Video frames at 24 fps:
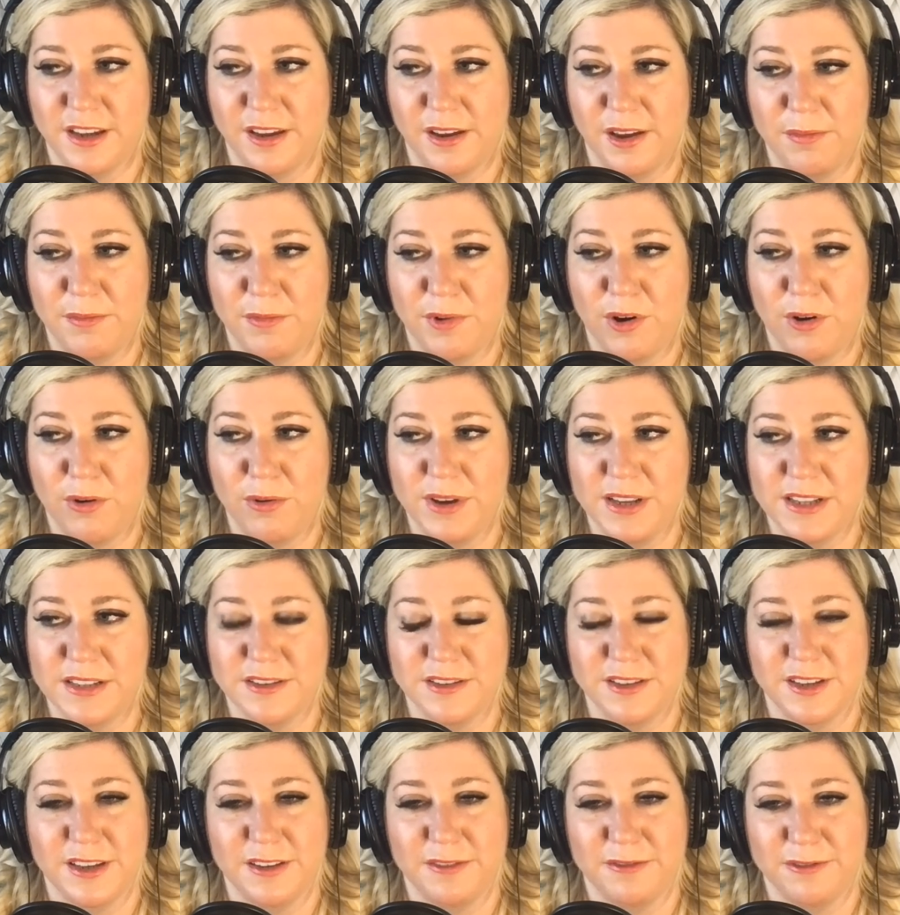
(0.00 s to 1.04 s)
I'm always
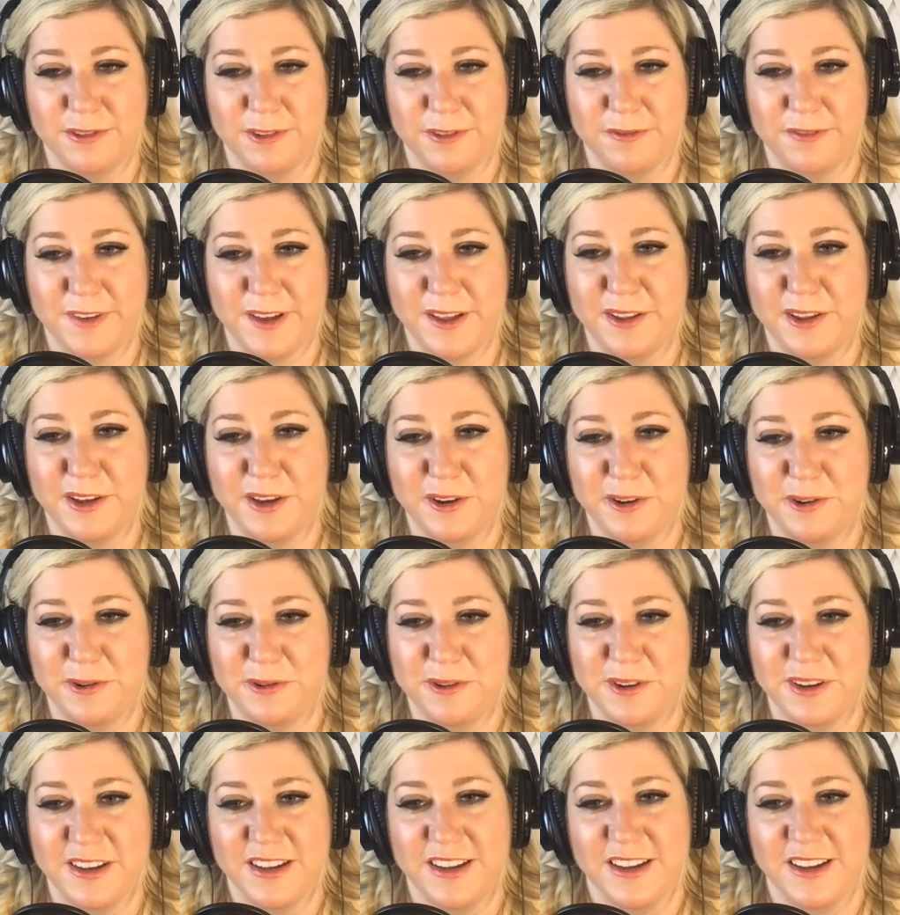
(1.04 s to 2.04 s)
looking for fellow